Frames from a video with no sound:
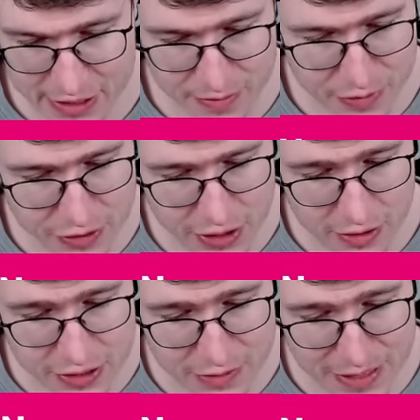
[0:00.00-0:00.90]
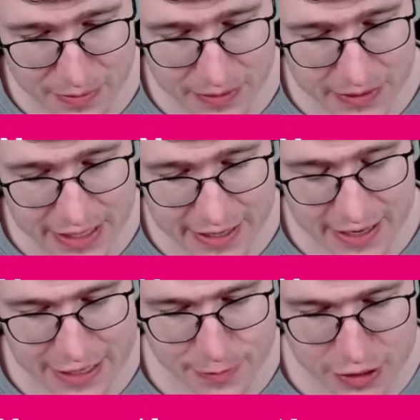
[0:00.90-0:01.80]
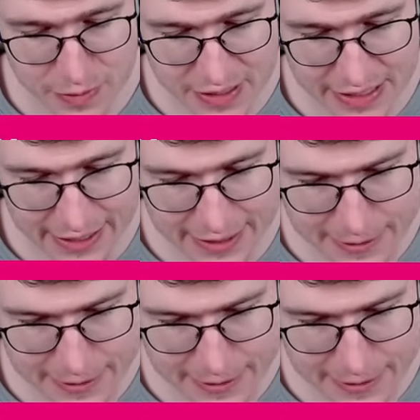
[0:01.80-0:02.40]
I'm using also my ability then in the last possible second.